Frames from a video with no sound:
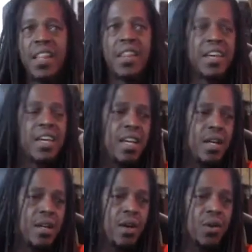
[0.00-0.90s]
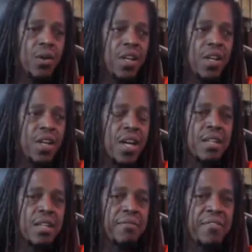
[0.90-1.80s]
The
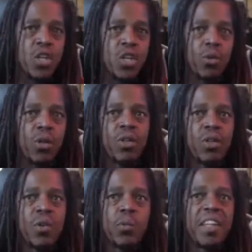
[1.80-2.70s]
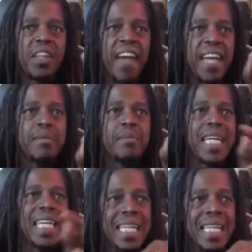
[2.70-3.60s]
individual will then
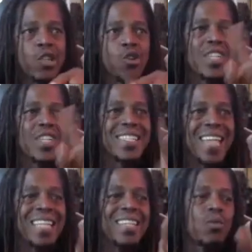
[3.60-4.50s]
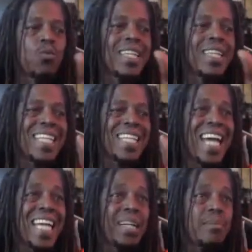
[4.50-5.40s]
begin to resent the one that's
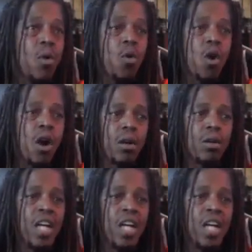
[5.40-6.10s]
getting more,